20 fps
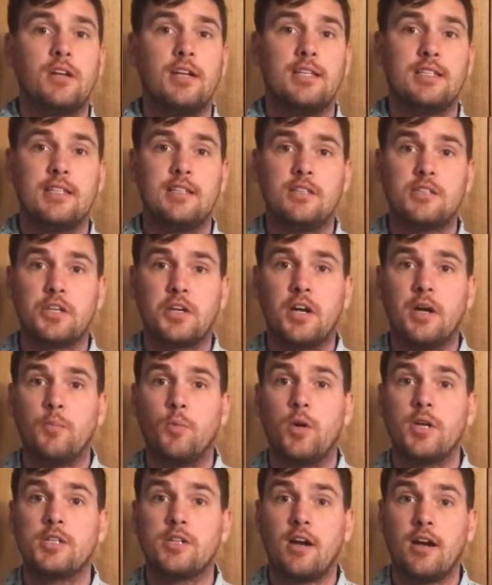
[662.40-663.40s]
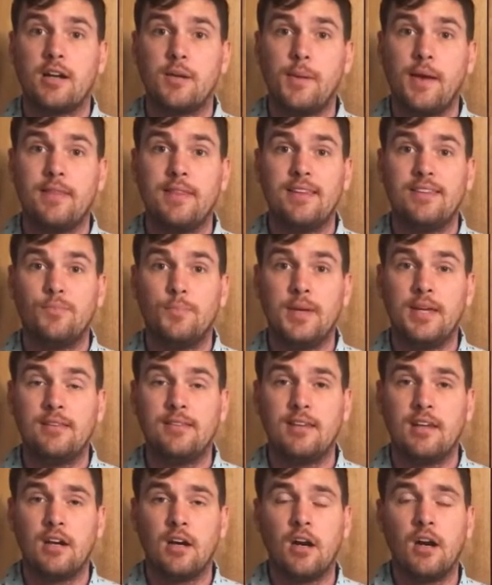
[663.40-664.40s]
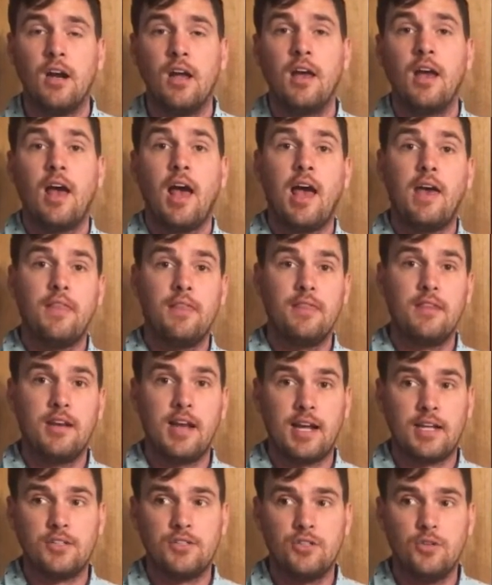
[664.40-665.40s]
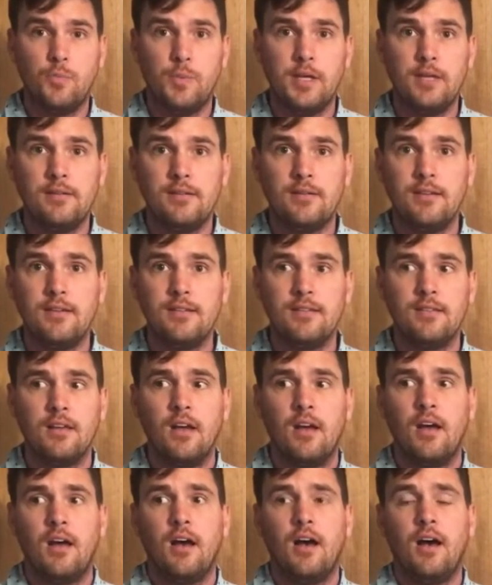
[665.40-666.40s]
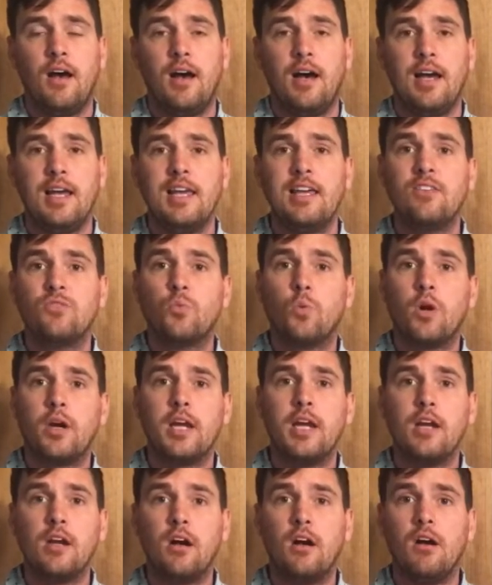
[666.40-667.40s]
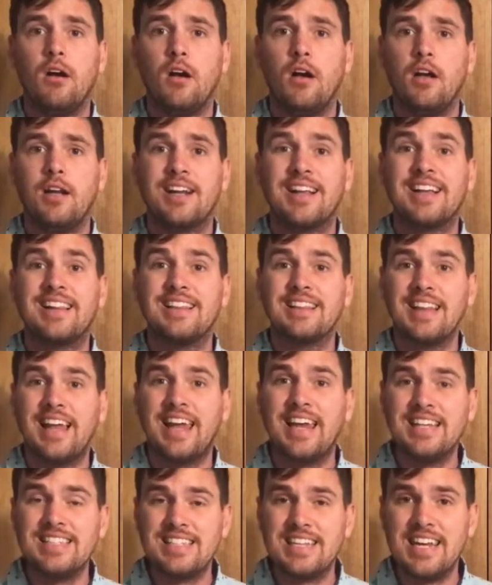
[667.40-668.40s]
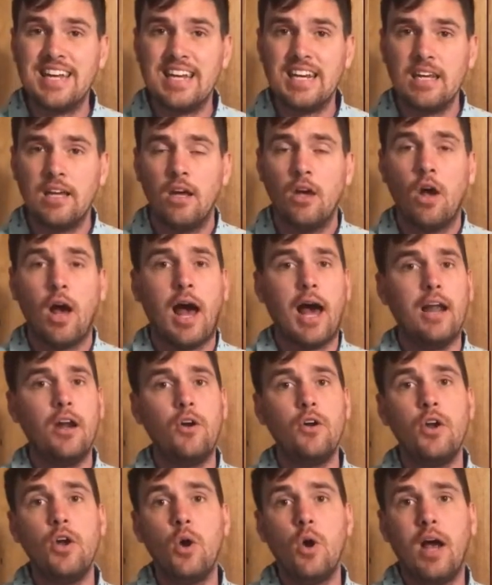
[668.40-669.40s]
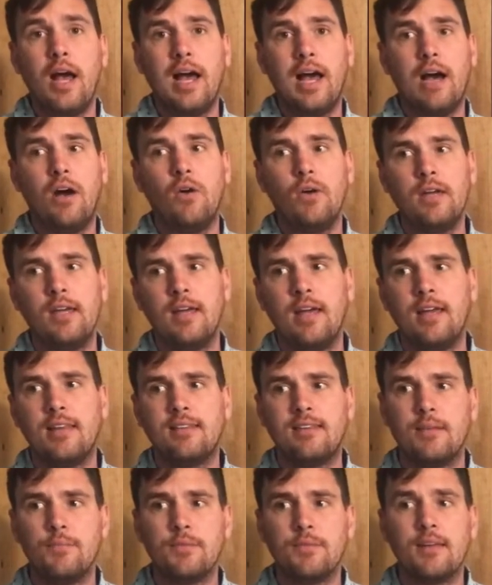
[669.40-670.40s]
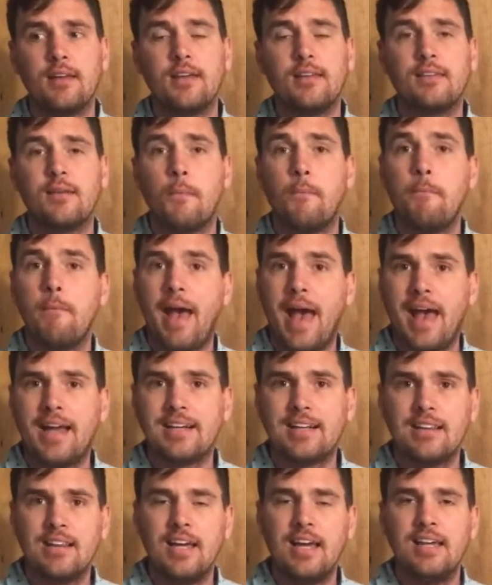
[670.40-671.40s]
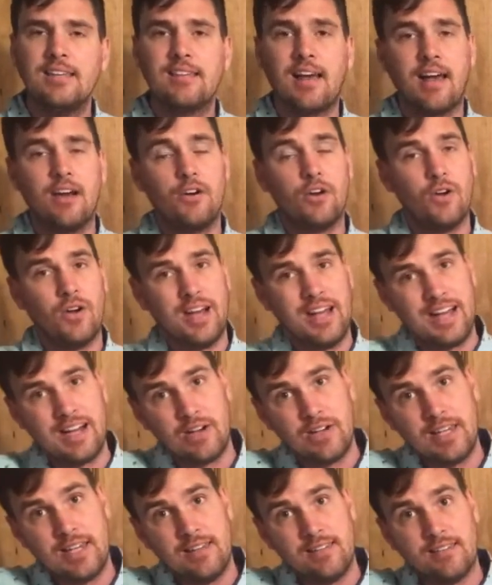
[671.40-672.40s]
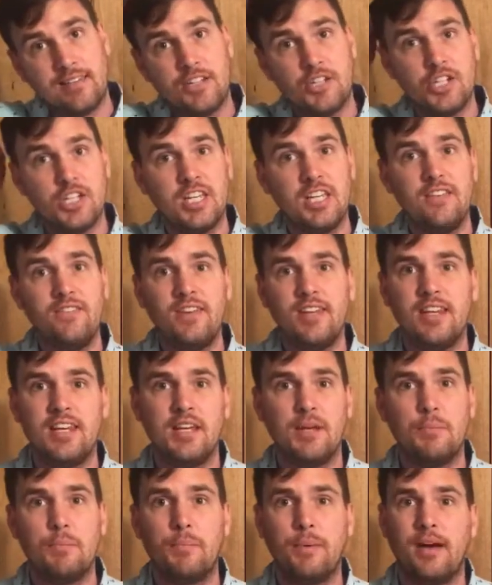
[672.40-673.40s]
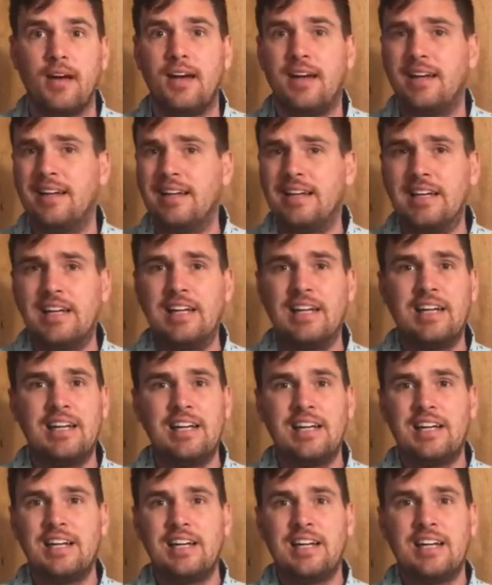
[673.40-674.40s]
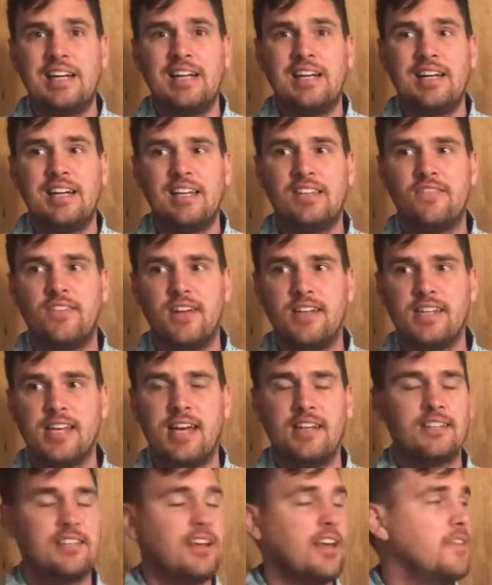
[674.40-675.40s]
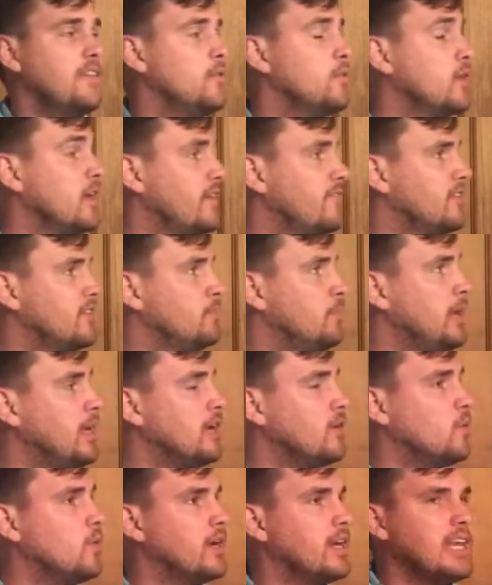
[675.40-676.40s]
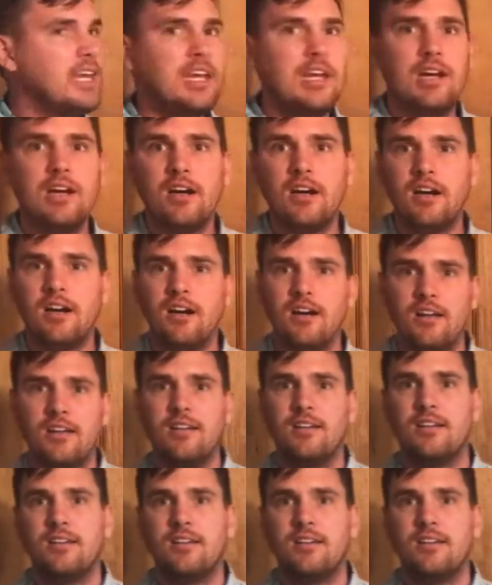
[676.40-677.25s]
on his Instagram where he's talking about this piece here and the next 2 pieces, he's working on glazing. I don't know how it seems like it's a matte glaze. I don't know how he's achieving it, but it's fantastic. And then we have this pink one here.